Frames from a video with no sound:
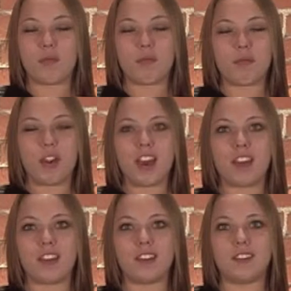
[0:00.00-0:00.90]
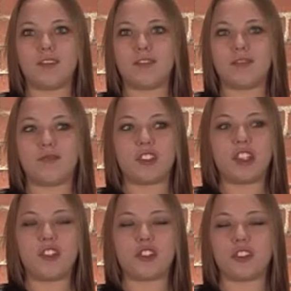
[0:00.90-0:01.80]
My
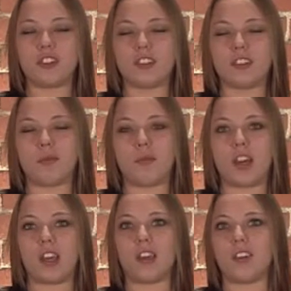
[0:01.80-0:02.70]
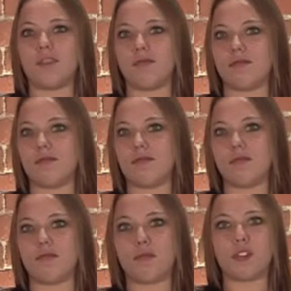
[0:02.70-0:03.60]
teachers, my
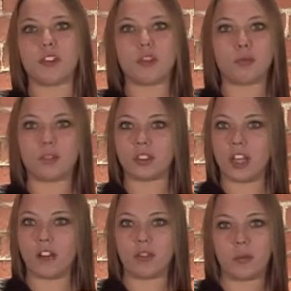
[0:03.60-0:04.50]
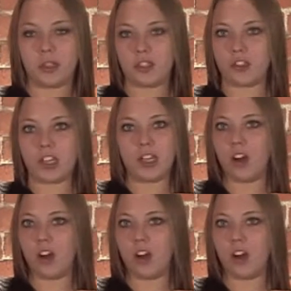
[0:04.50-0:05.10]
principals, everybody tried to